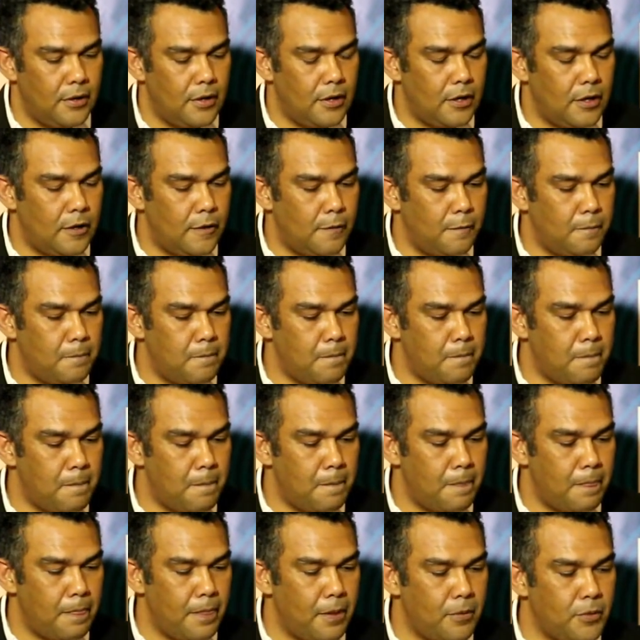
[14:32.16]

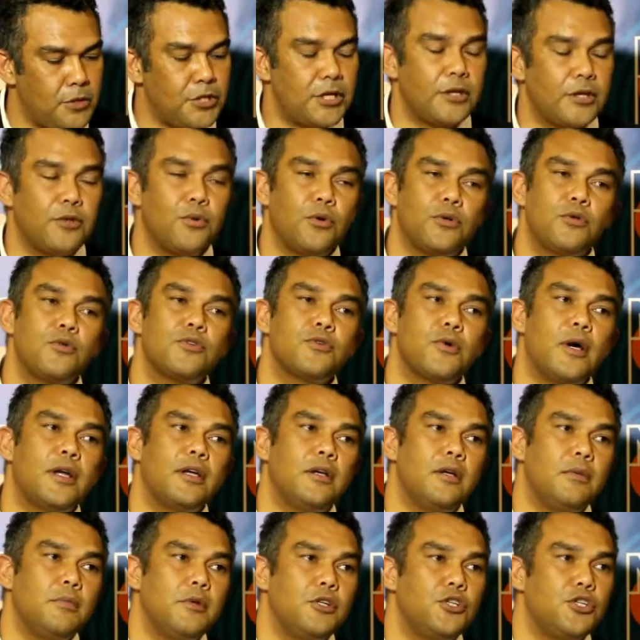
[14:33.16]
Um, which I thought was quite
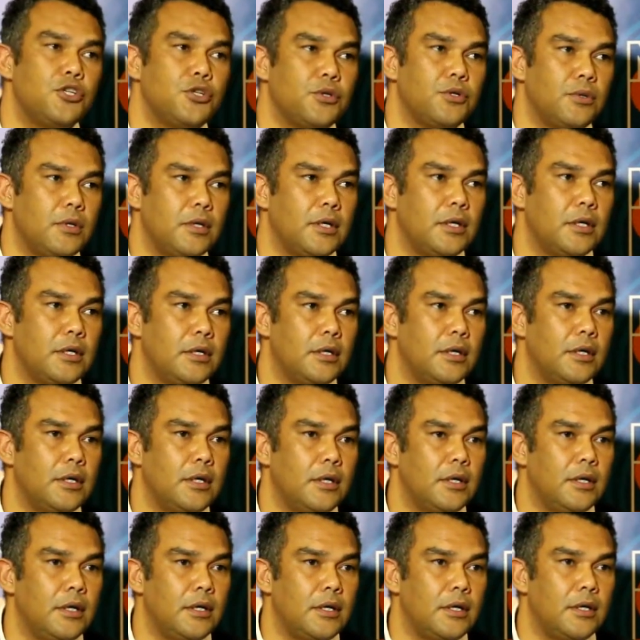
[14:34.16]
an immature
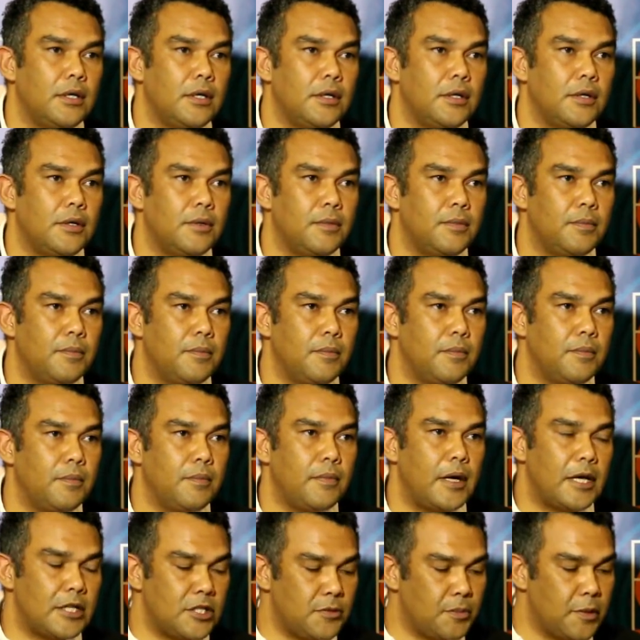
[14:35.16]
um,
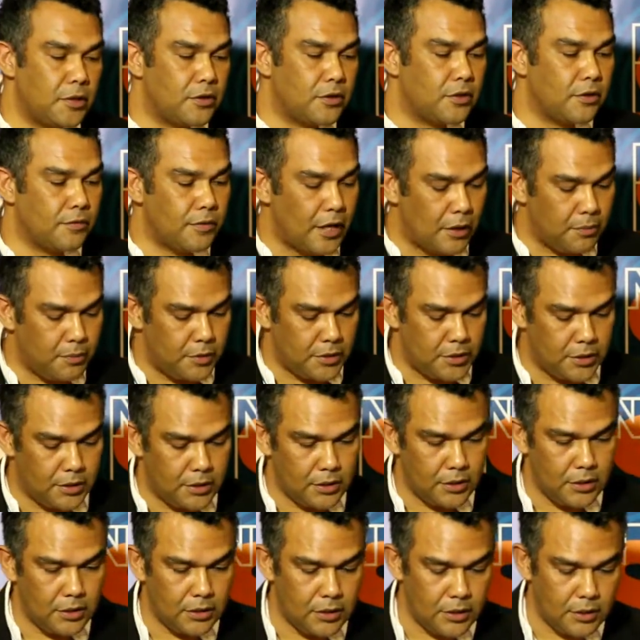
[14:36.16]
aspect of that
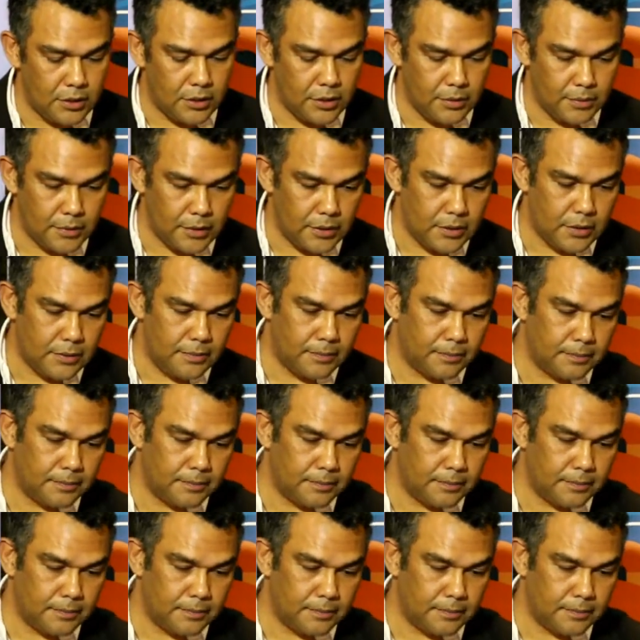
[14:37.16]
particular document.